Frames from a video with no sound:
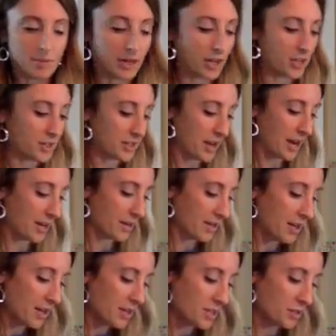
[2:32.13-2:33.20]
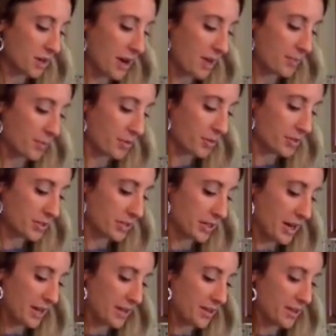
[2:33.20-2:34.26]
bigger side, so I'm going to
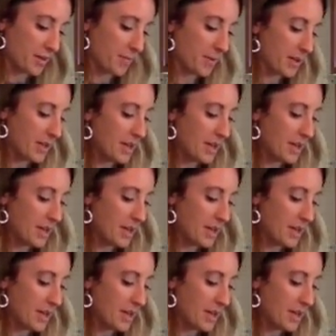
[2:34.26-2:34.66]
cut them